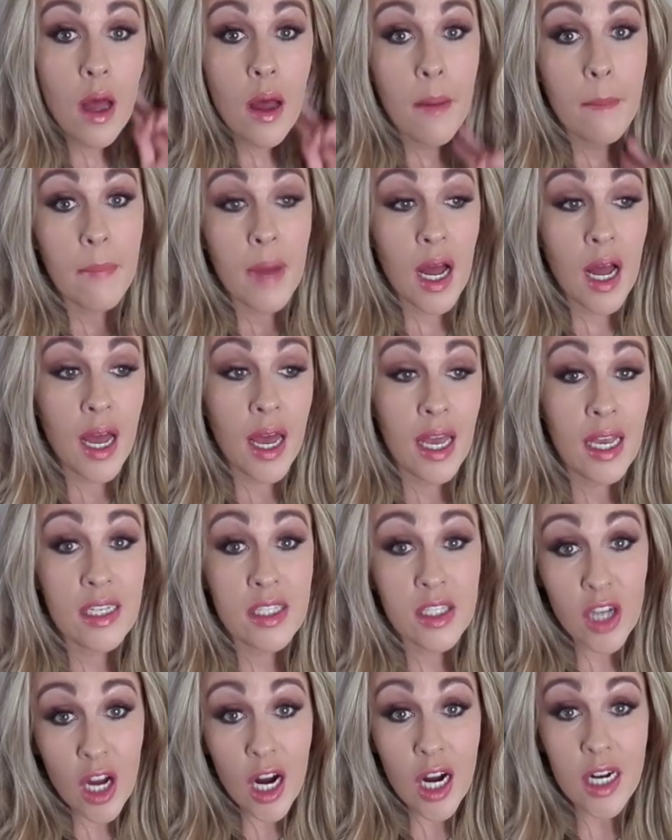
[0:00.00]
my
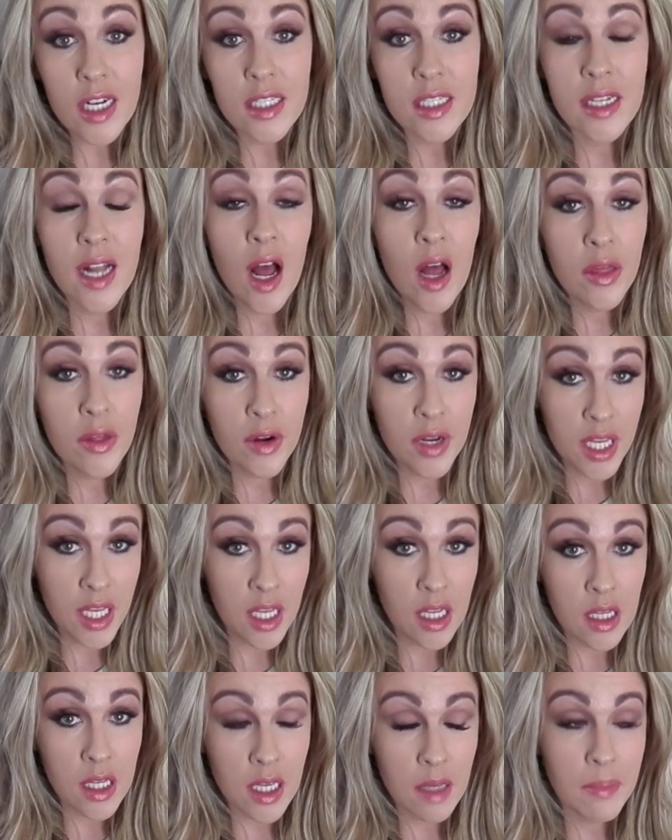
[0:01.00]
scars and how they're
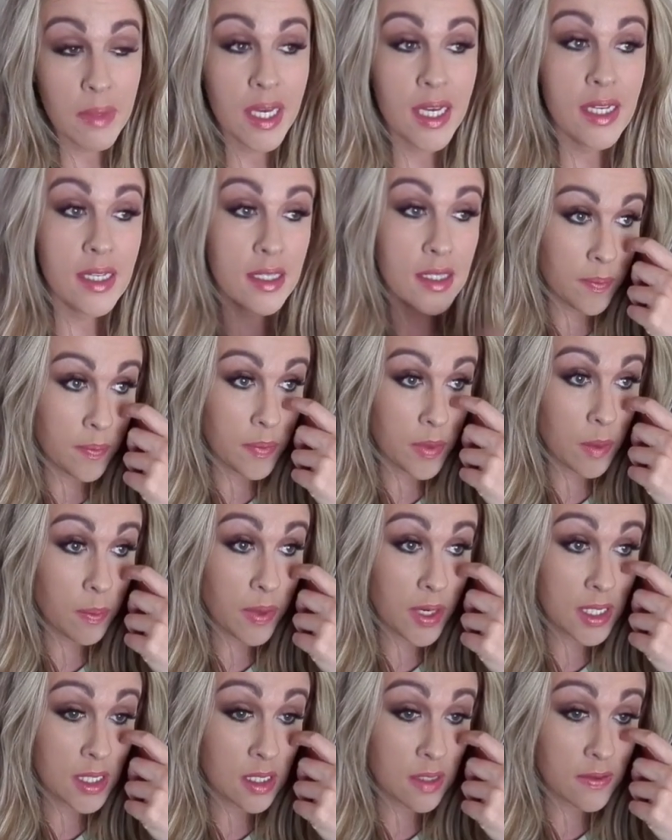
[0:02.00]
healing, because the
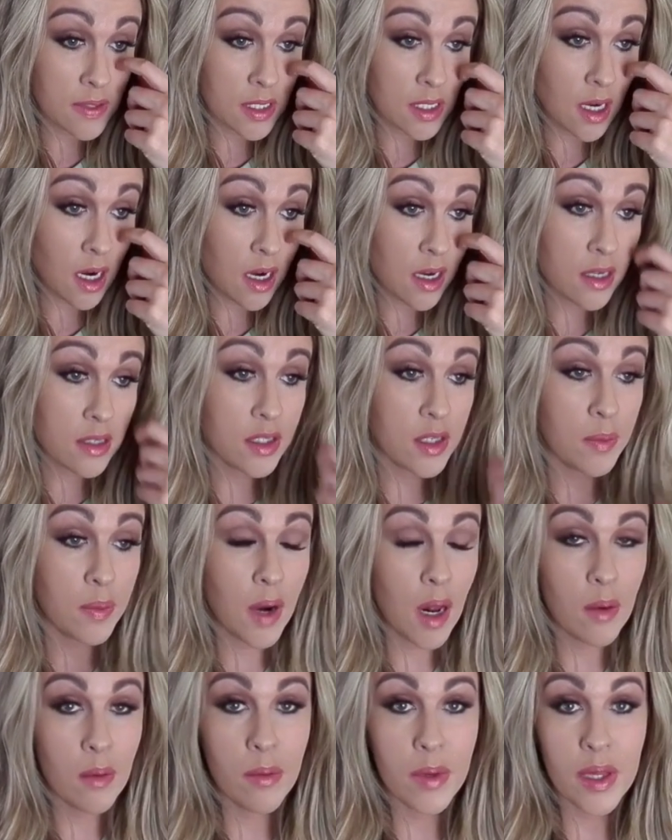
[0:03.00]
breast lift scars are
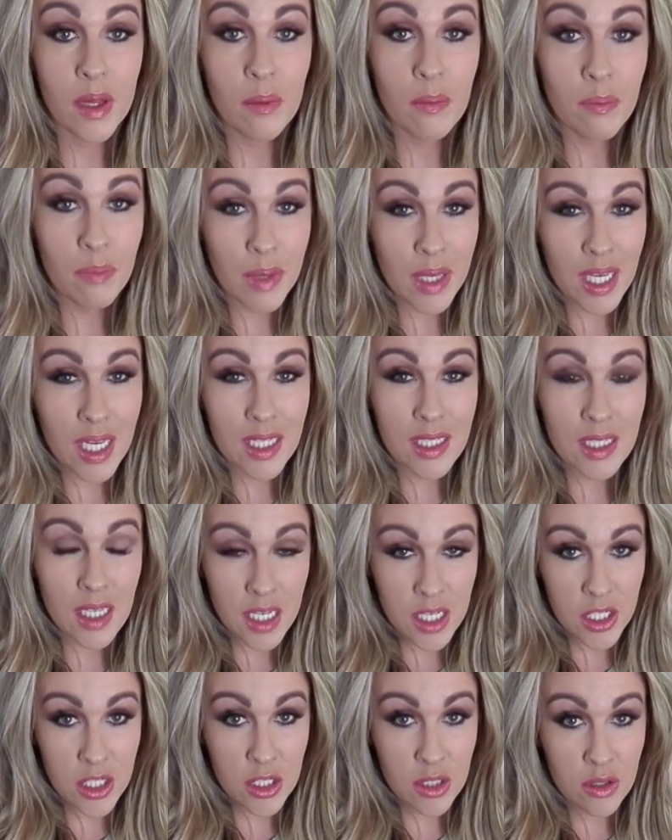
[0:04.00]
probably the biggest
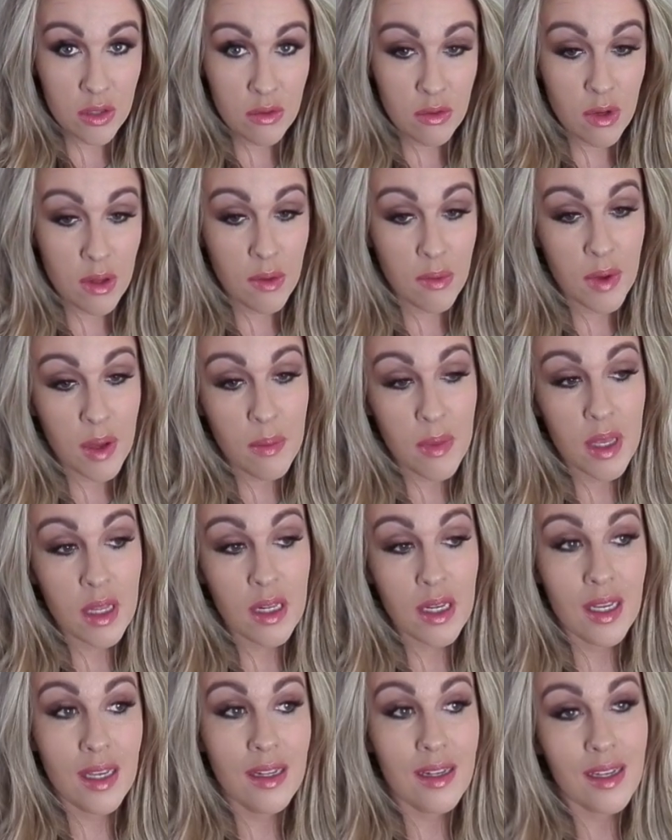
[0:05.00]
issue with women
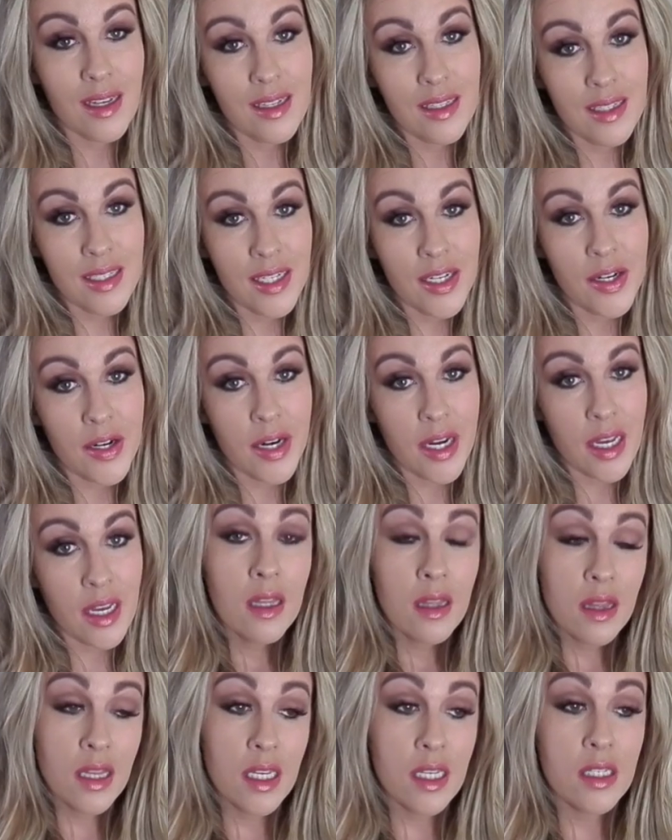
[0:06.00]
in
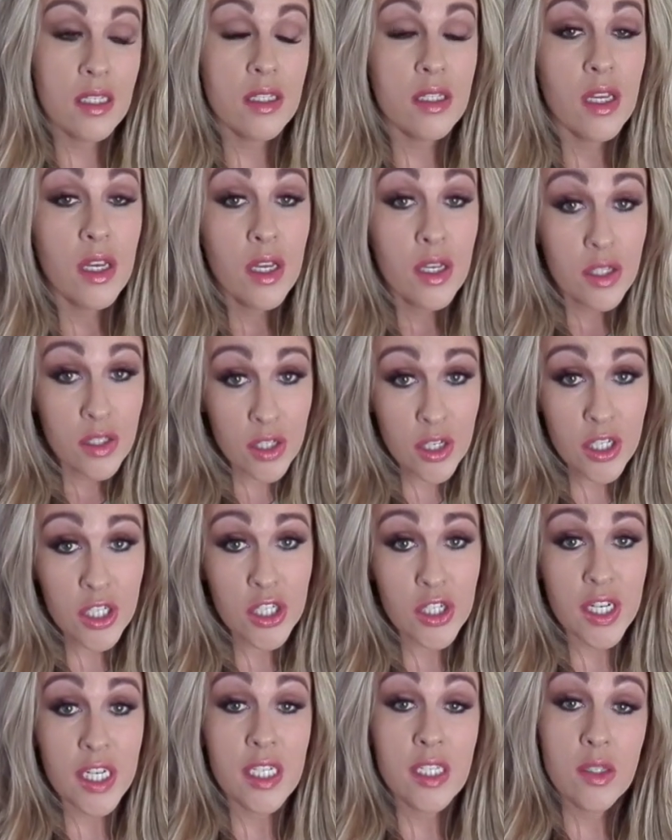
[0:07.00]
considering this
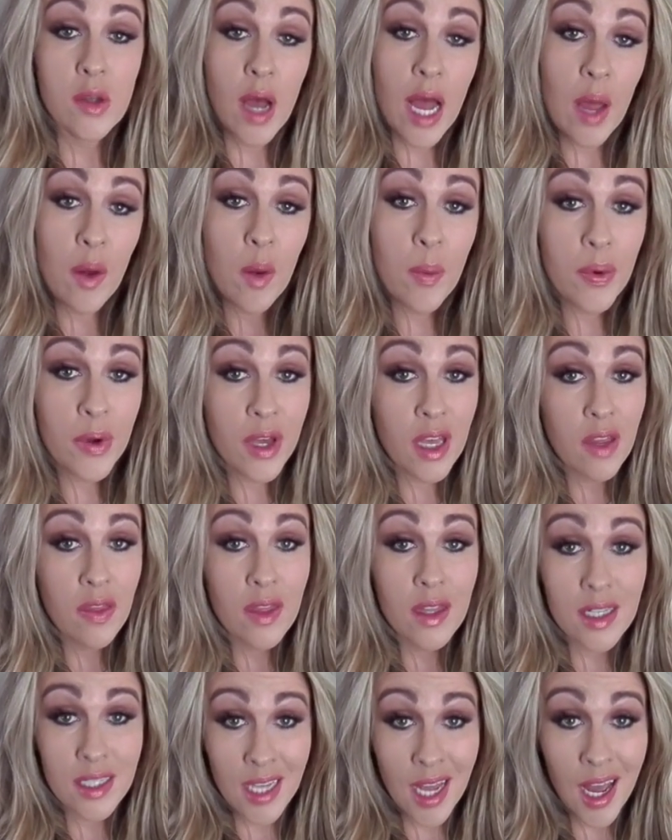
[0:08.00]
surgery. So I will put in
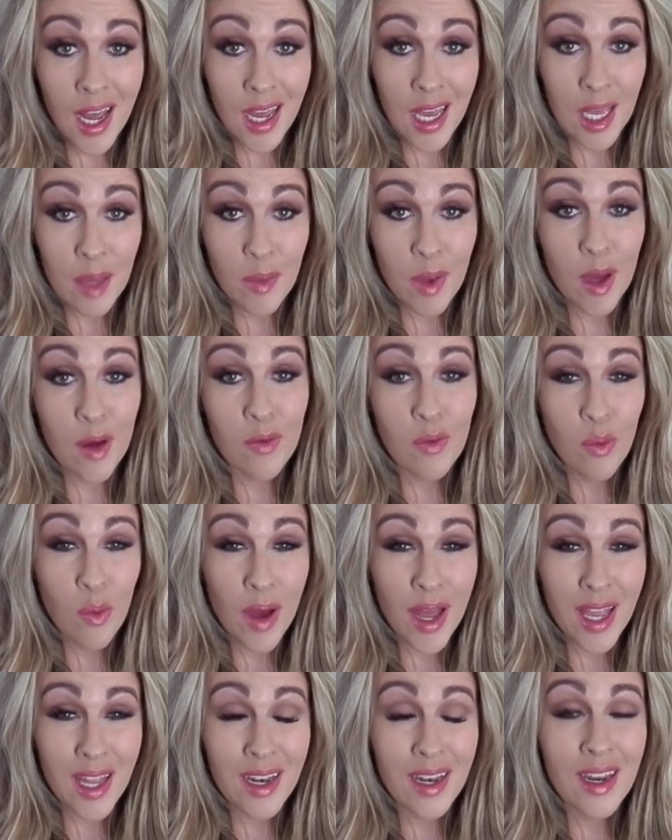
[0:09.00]
the time of
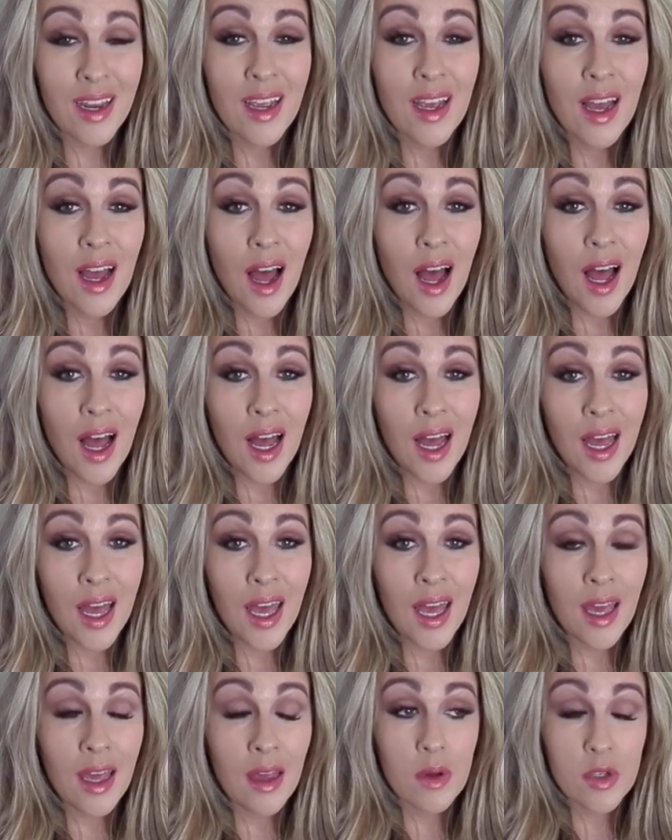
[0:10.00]
when
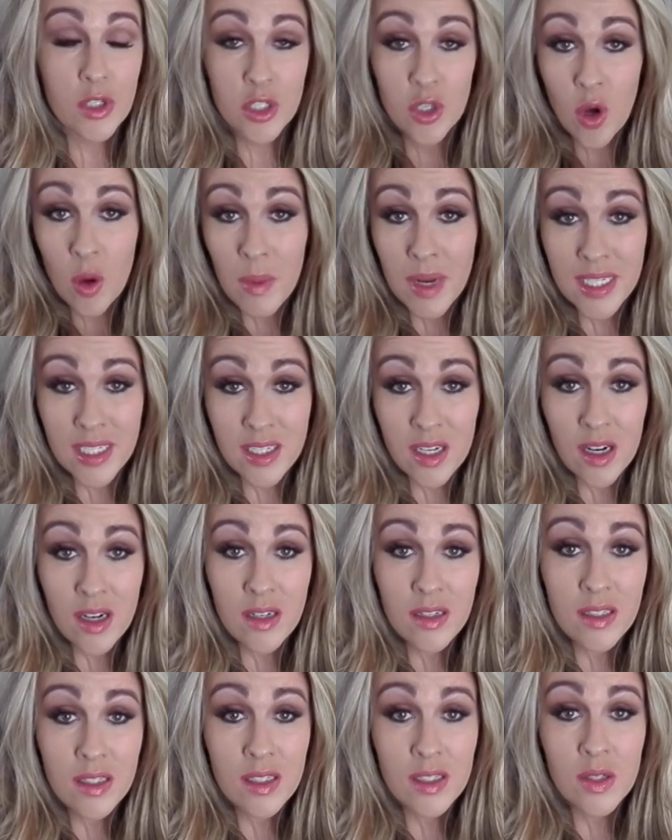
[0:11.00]
I show my
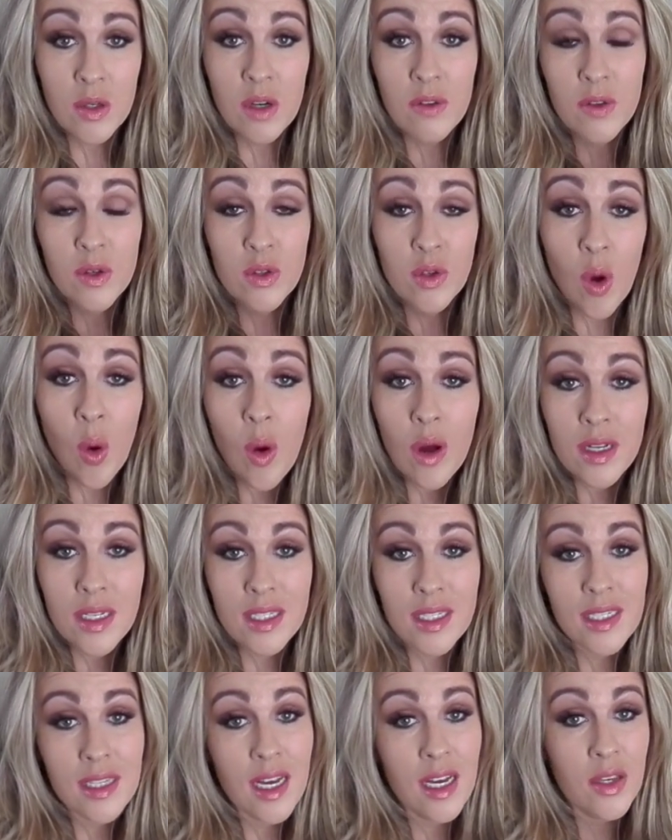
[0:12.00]
scars. So if you don't want to
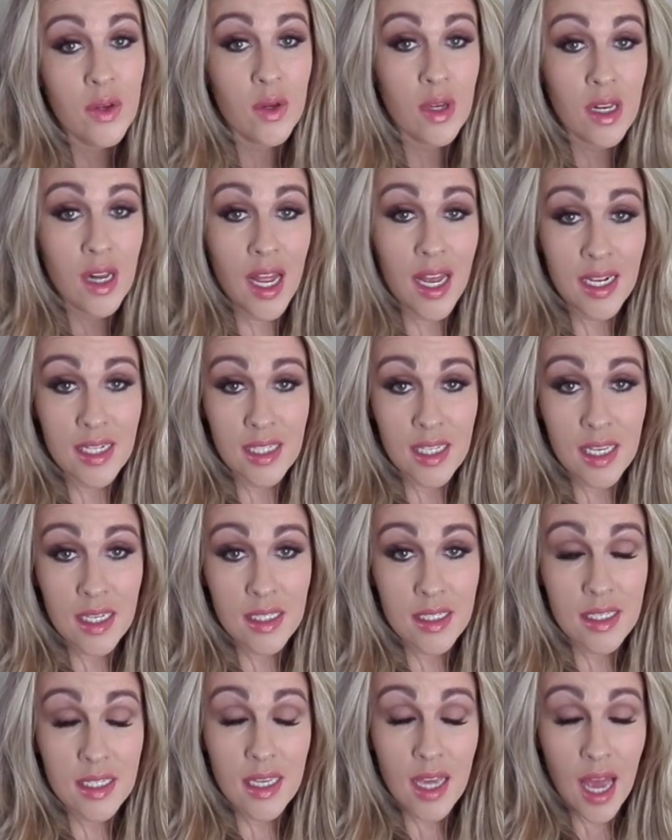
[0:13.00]
see that, you can
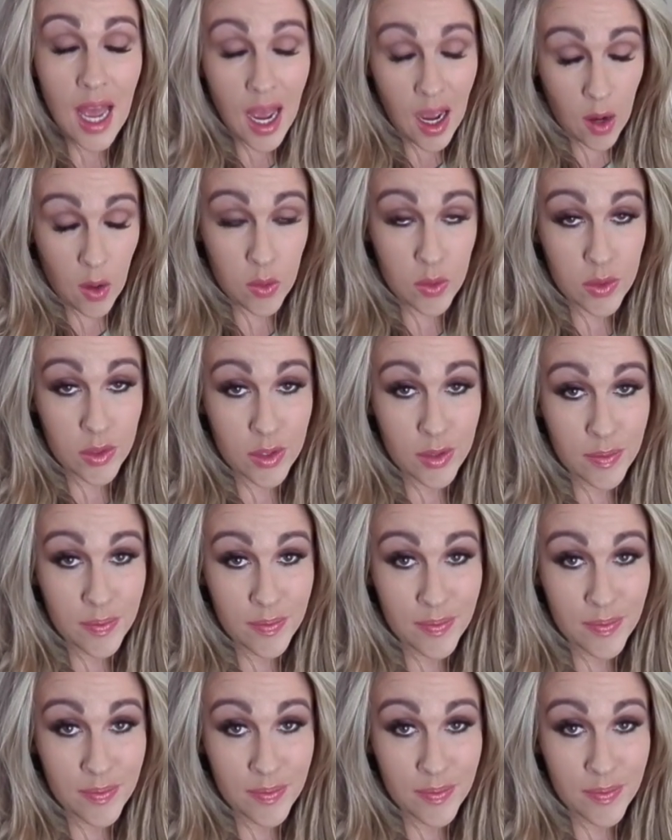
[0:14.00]
exit out.